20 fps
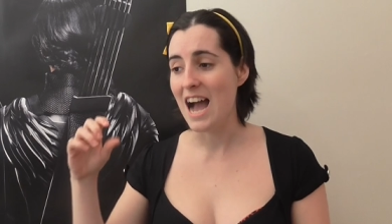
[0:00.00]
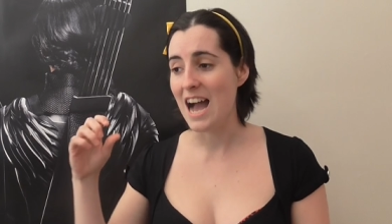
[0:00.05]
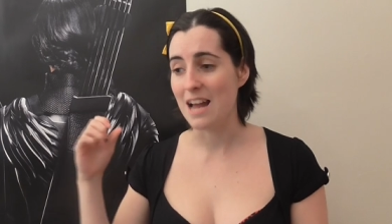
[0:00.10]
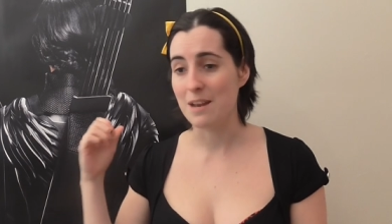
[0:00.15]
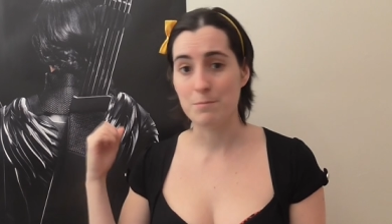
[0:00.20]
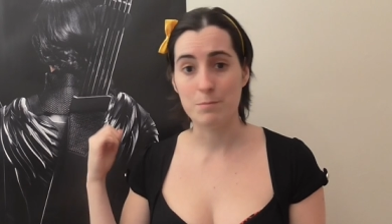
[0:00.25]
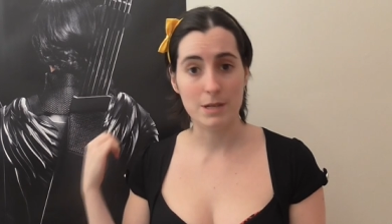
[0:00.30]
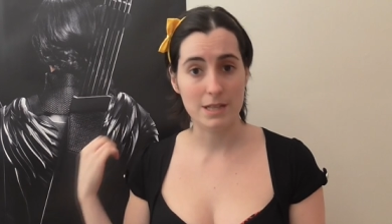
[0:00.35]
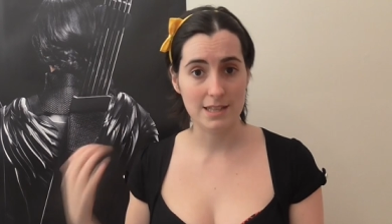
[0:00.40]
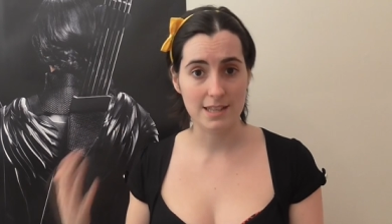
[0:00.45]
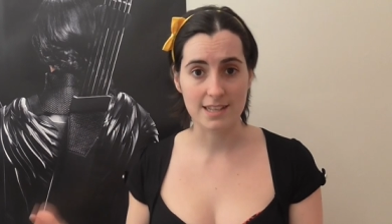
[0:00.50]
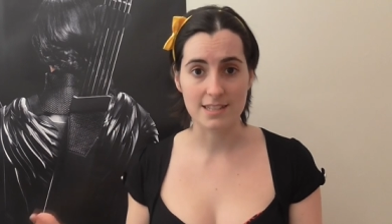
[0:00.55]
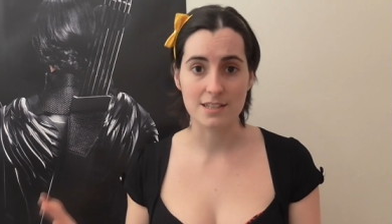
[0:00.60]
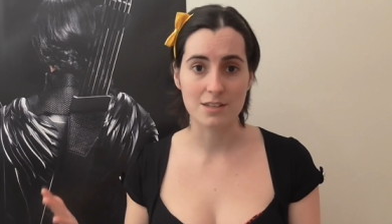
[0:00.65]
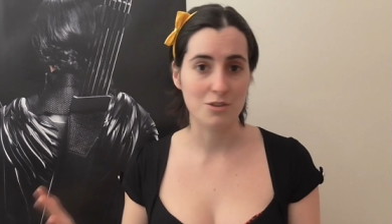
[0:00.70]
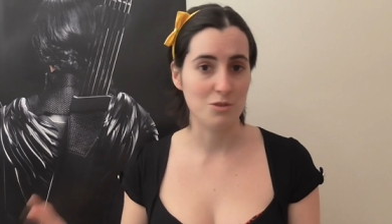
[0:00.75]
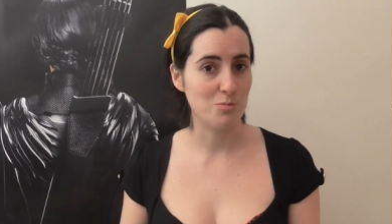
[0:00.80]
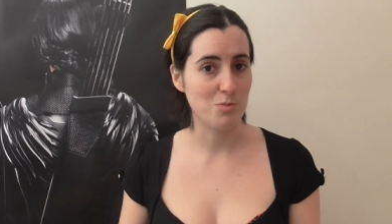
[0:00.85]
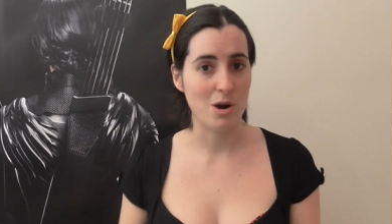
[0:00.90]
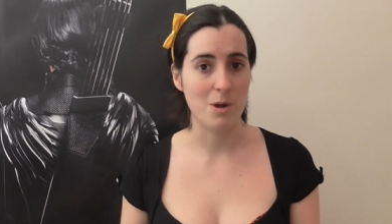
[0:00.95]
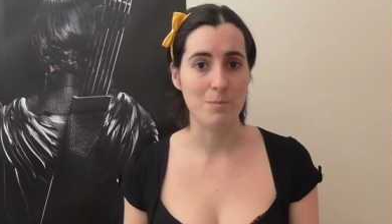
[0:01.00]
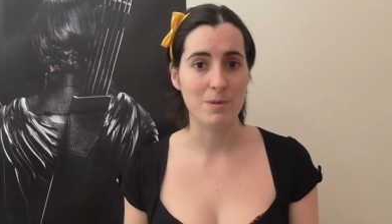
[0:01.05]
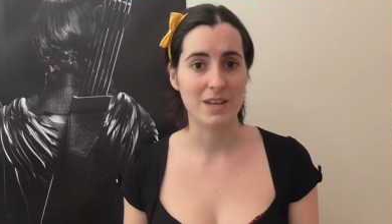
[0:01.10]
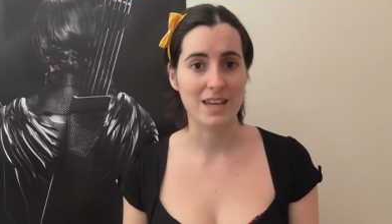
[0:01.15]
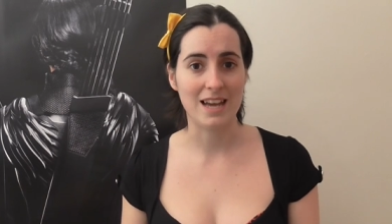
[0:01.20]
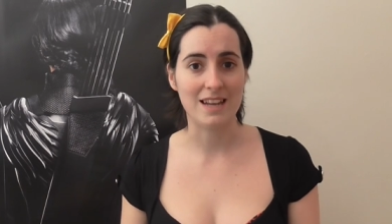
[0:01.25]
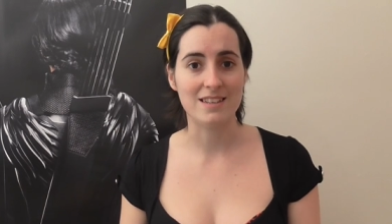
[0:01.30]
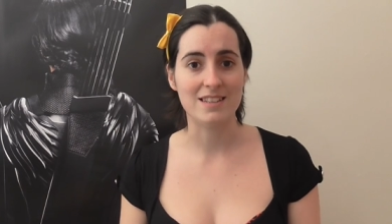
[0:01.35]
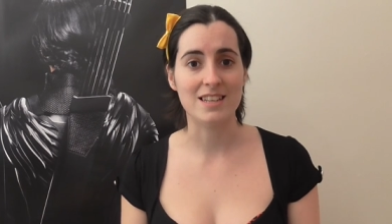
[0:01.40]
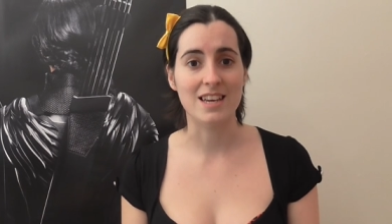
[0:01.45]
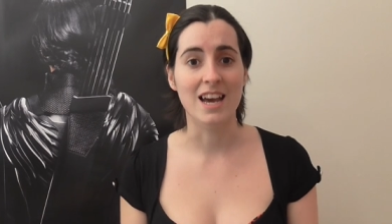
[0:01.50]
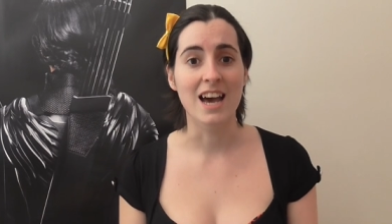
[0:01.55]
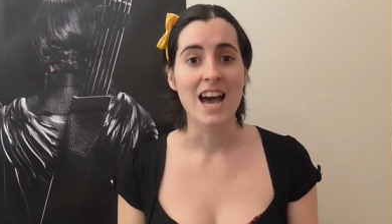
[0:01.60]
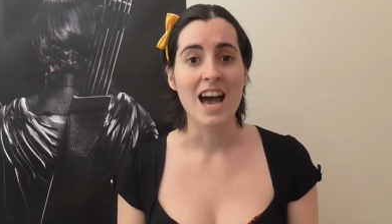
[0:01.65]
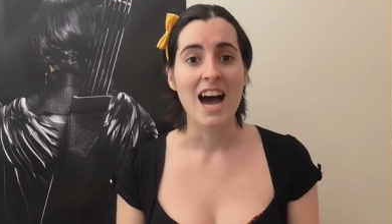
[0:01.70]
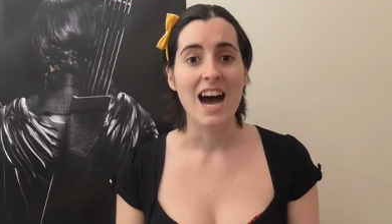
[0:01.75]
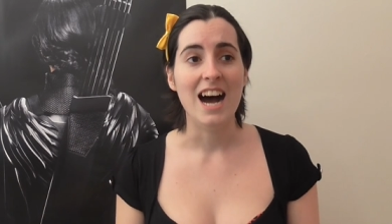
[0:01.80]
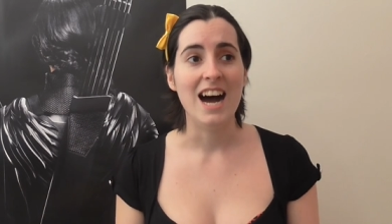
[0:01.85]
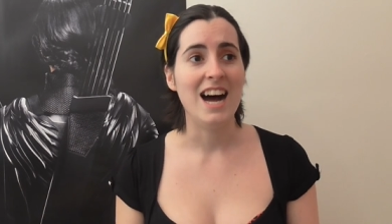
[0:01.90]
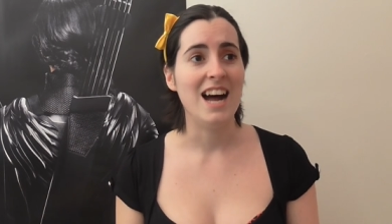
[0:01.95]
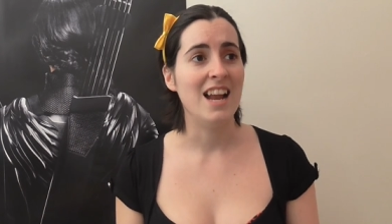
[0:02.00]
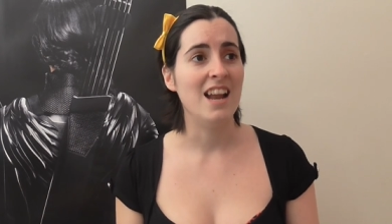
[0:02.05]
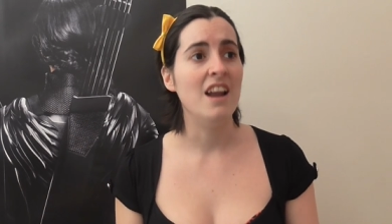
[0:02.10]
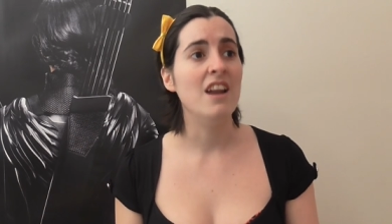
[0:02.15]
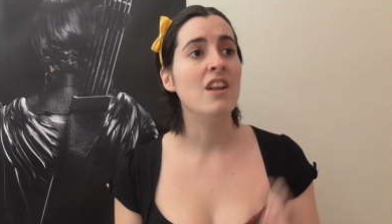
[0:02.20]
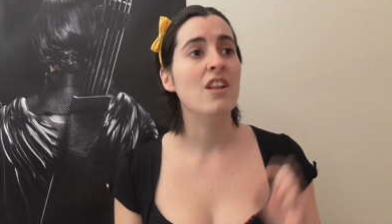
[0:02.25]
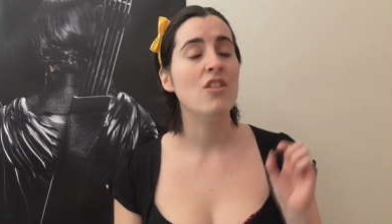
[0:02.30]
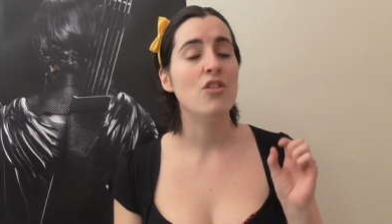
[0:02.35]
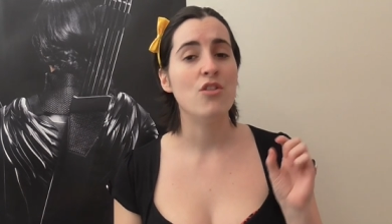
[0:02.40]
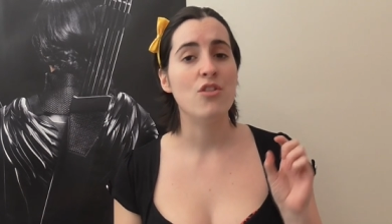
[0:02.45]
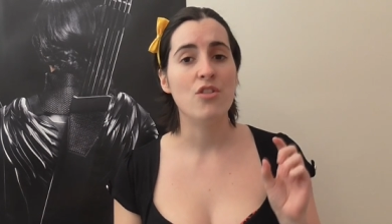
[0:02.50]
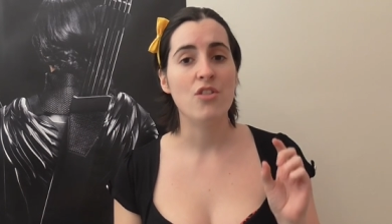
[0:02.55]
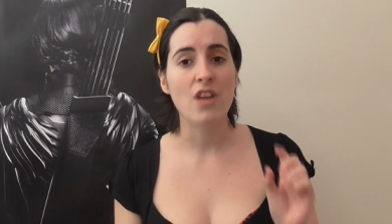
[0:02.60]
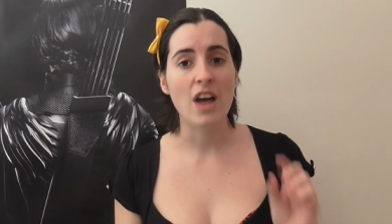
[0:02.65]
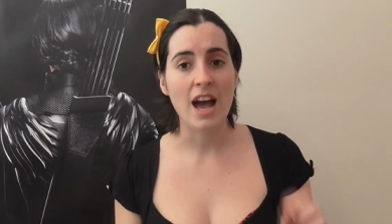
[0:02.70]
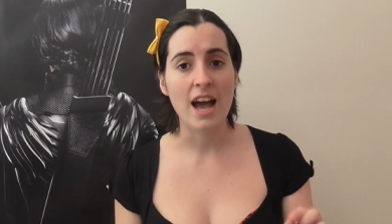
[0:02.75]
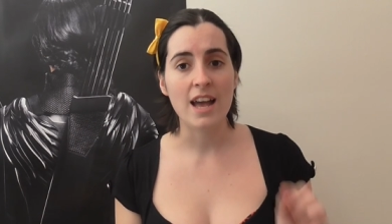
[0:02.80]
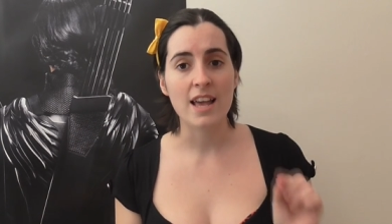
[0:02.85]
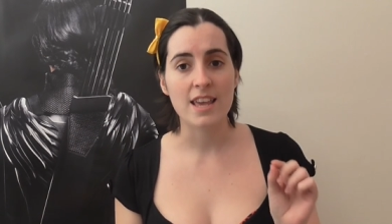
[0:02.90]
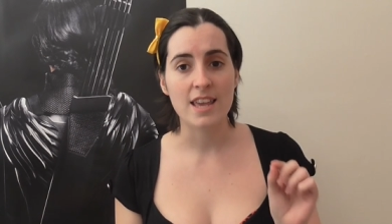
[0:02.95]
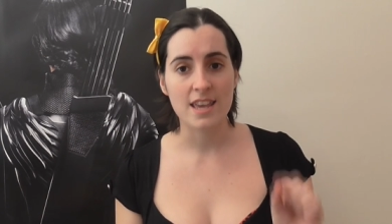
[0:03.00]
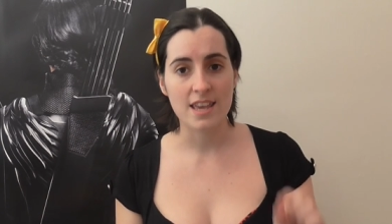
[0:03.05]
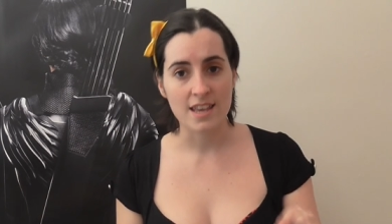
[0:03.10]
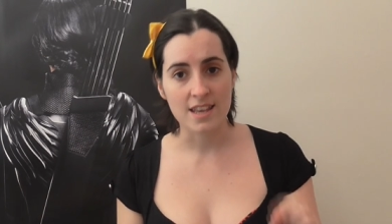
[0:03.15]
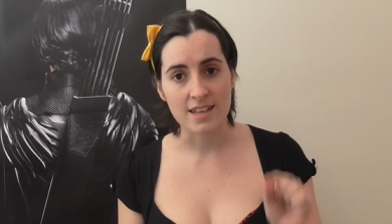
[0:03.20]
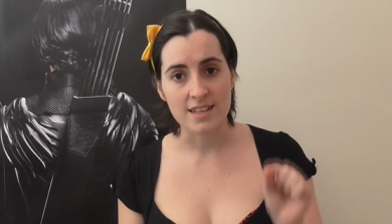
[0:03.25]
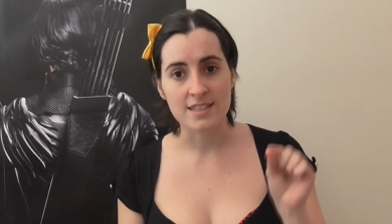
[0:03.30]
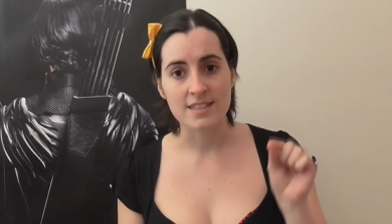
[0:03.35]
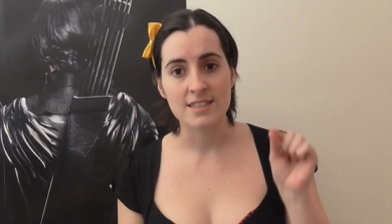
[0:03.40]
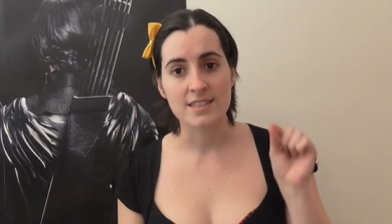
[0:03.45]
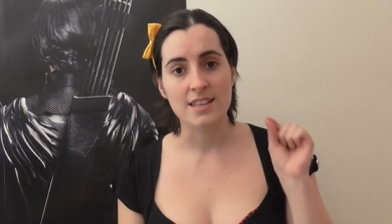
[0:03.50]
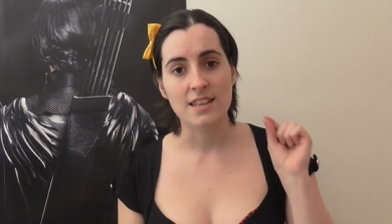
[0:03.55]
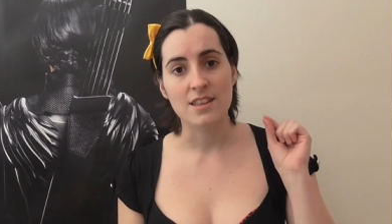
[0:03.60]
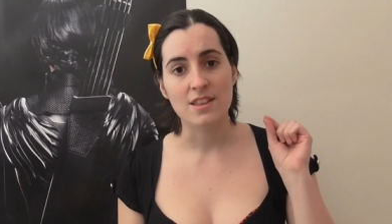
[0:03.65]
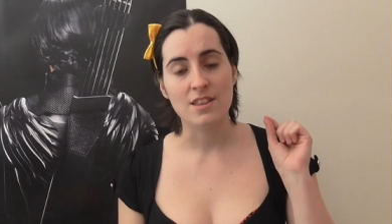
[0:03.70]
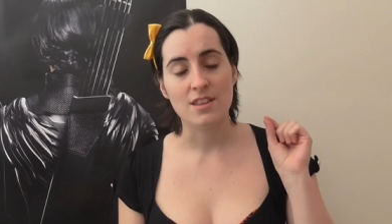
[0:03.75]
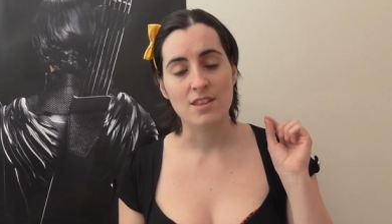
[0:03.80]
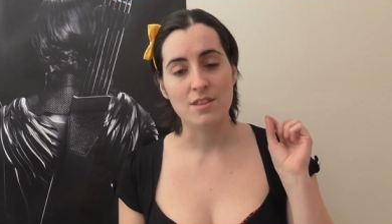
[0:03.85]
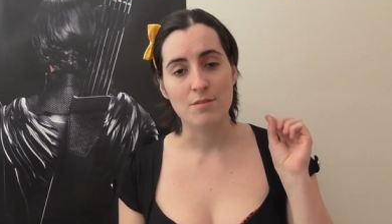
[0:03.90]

and political propaganda and that is